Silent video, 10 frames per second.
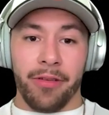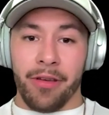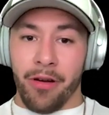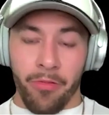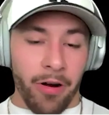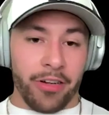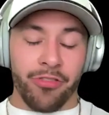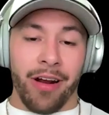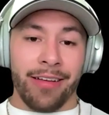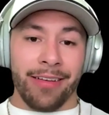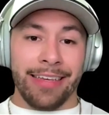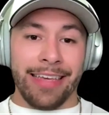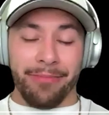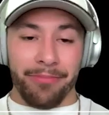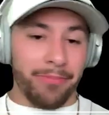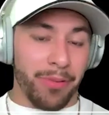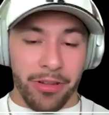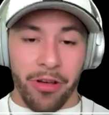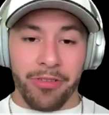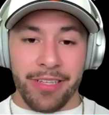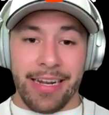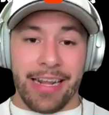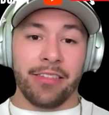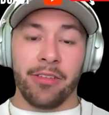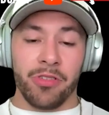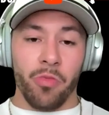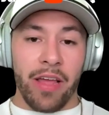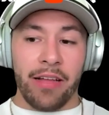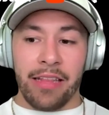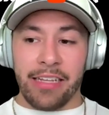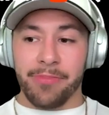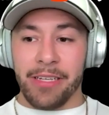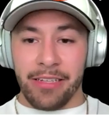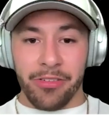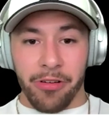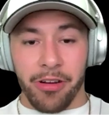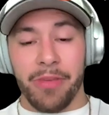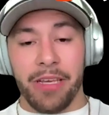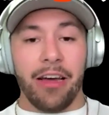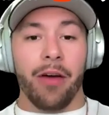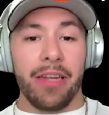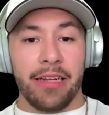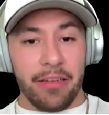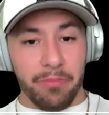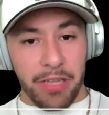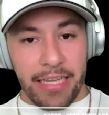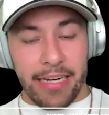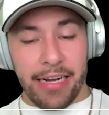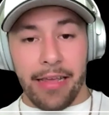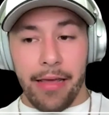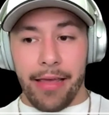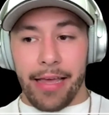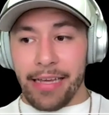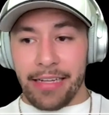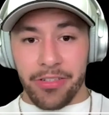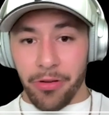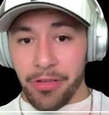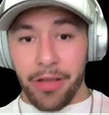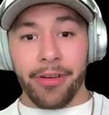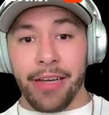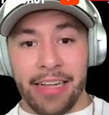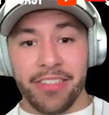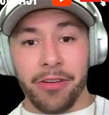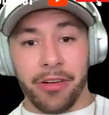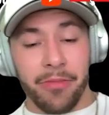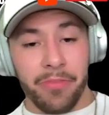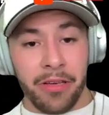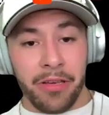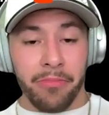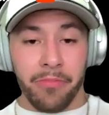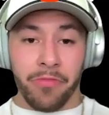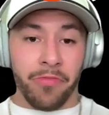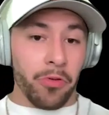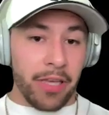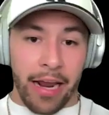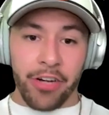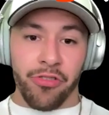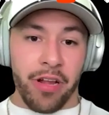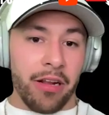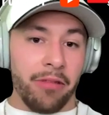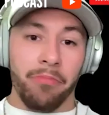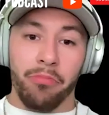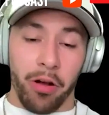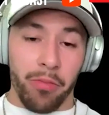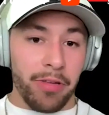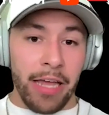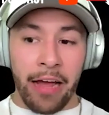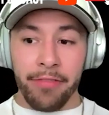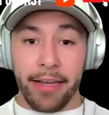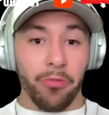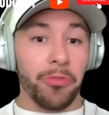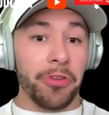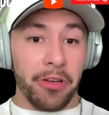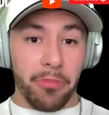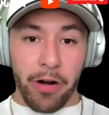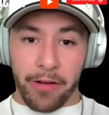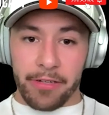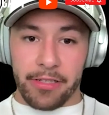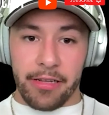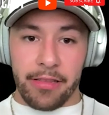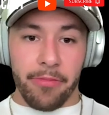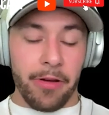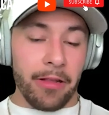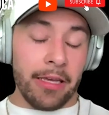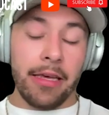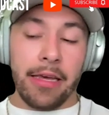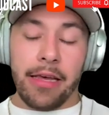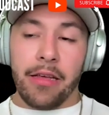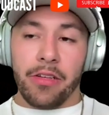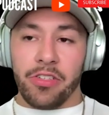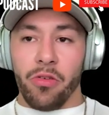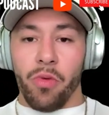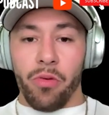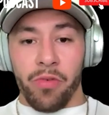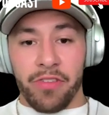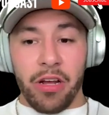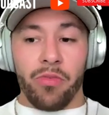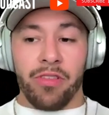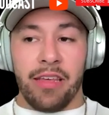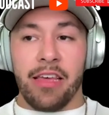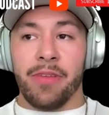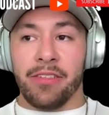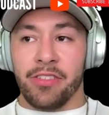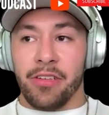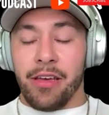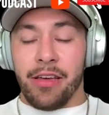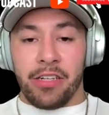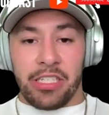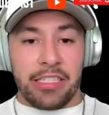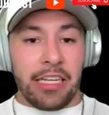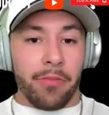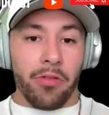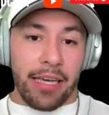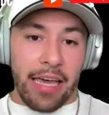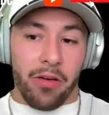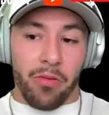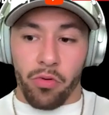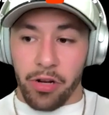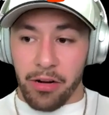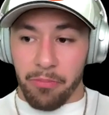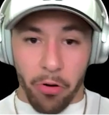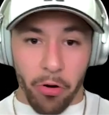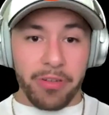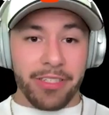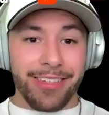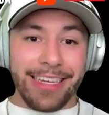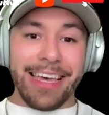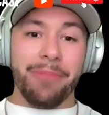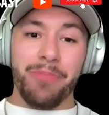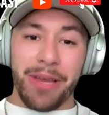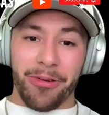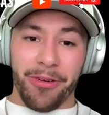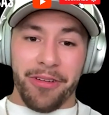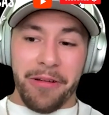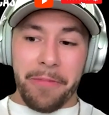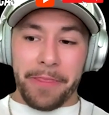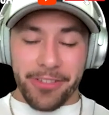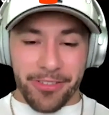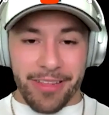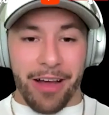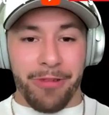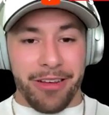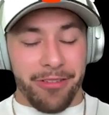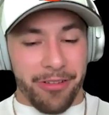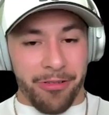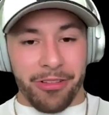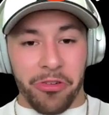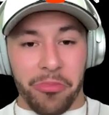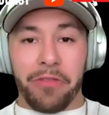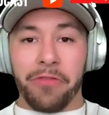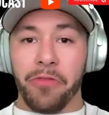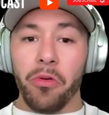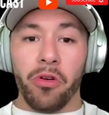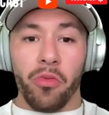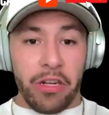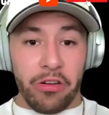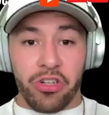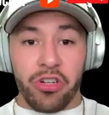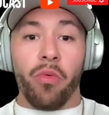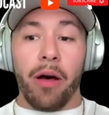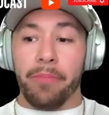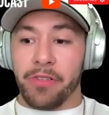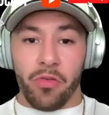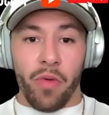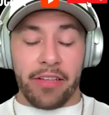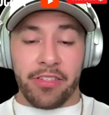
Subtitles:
You don't want to try to get below to the next lowest weight class because you're going to be coming in depleted against all the other guys that are going to be fully hydrated, probably have like a really good breakfast in their belly. So what we've done with him is just let him know like, hey, we're going to purposely get bigger. So that way you're a little bit fuller when you show up to weight.